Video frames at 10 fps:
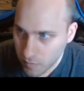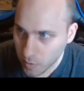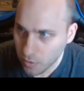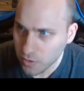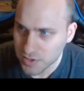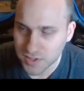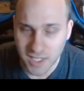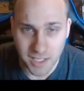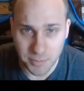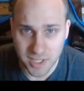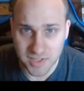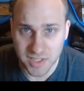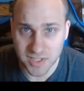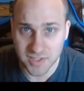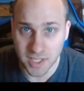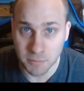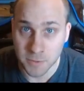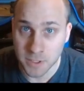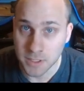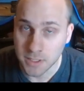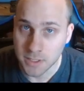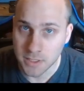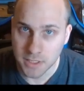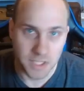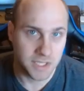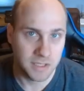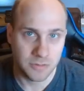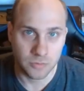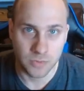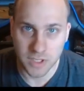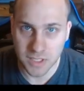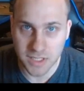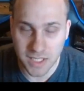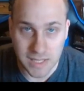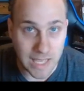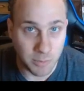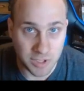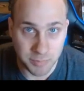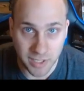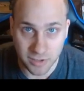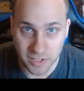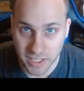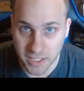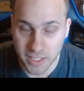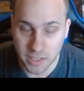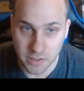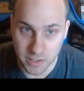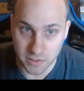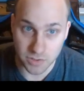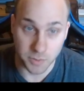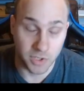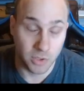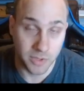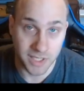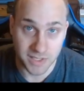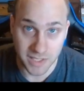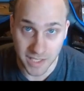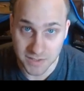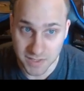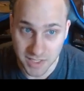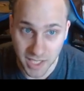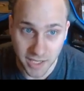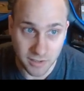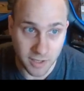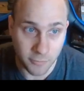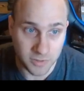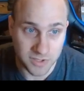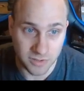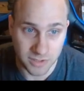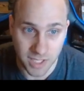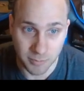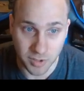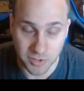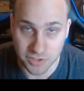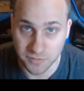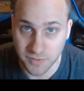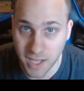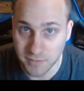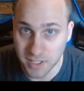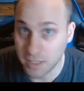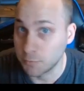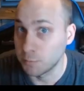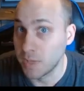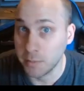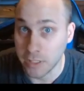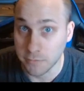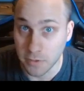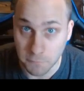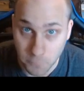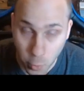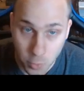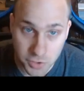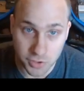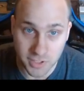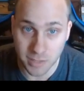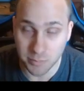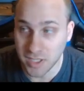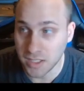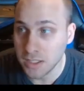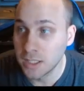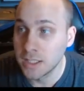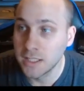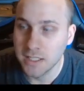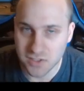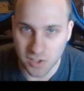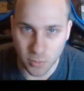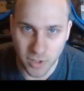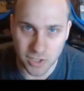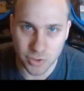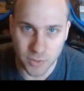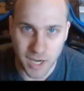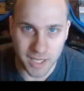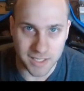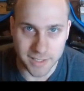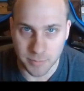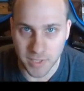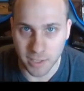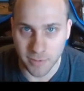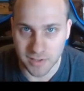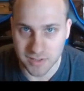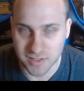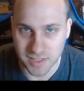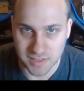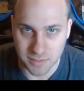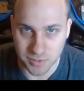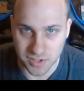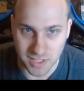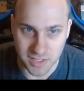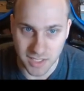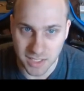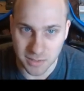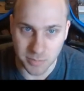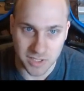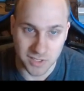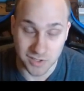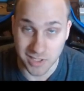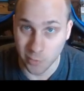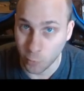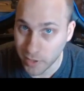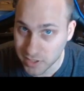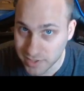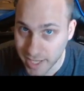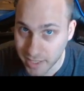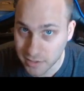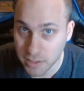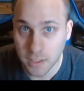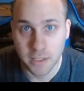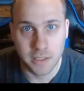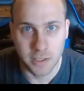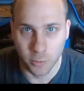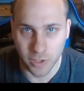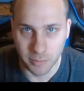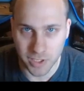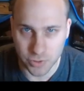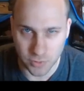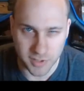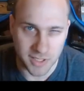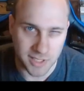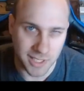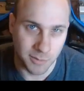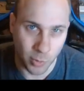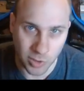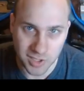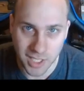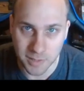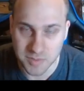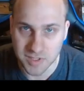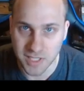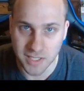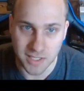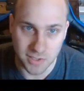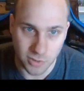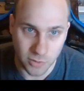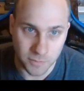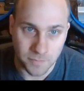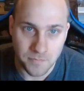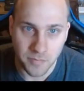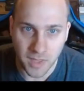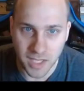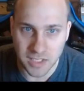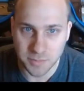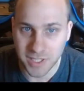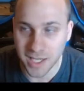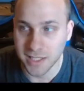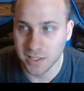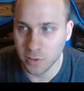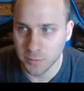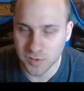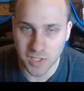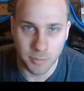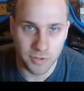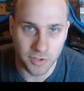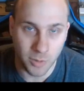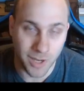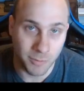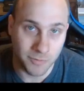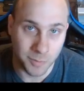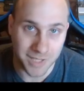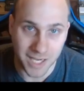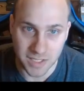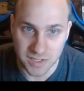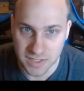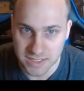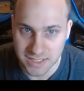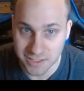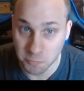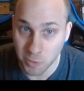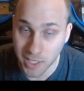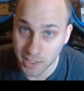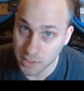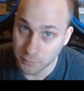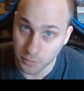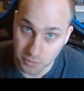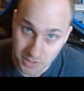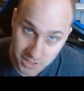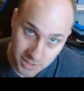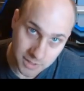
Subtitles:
cultist. I kept the AC the same. You didn't really get that much better to hit anything, so we don't want to get the AC higher. Everyone still got pretty much a 5 to hit, maybe even a 4 in your campaign. So you want to try to keep that around 60% to hit because you get one attack. You want to make sure they land more times than they don't. HP, I did almost double though. I went from 9 to 16. Why? Level 3.